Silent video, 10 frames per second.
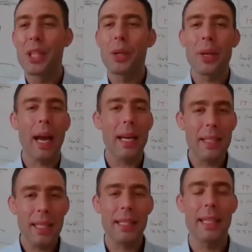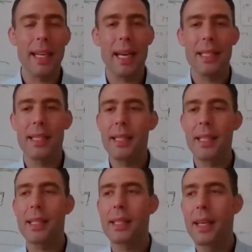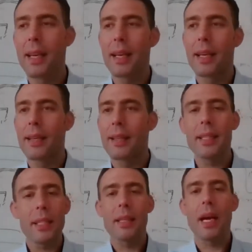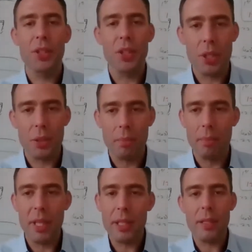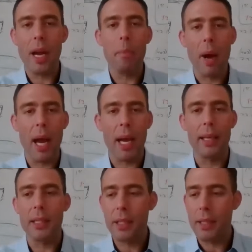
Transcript: So as I said, guys, this is not mine.